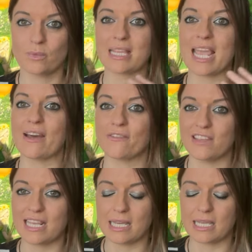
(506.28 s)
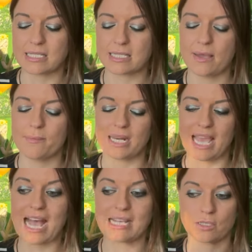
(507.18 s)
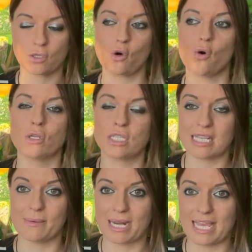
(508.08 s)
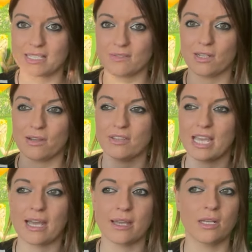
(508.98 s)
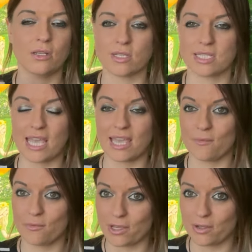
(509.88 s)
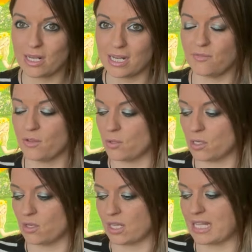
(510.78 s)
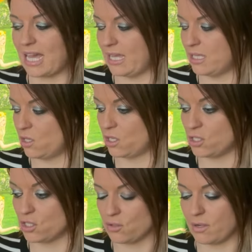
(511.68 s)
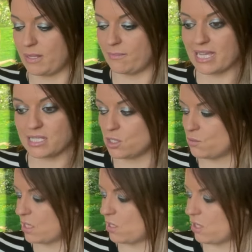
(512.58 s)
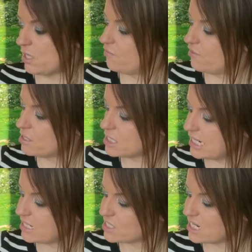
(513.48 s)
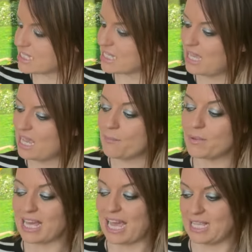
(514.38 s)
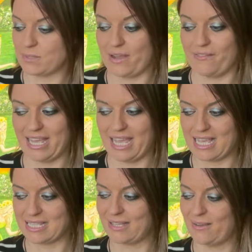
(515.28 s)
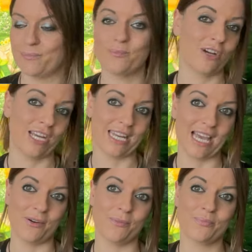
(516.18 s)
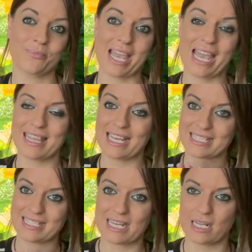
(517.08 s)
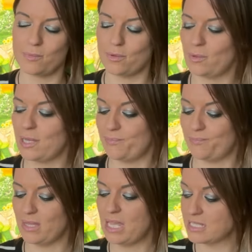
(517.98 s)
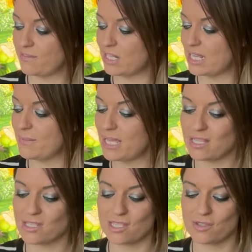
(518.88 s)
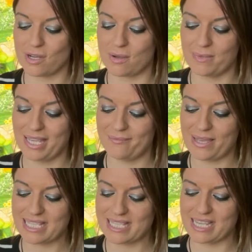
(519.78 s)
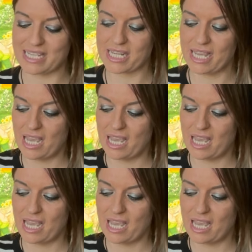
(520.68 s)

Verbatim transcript: they have feelings, but it hasn't caught to that place of love yet. Not saying it won't, and if you want to look at that, you can just drop me a message. We can look at the future energies, but that is where it is right now. And that's step number one. So if you need me, just drop me a message.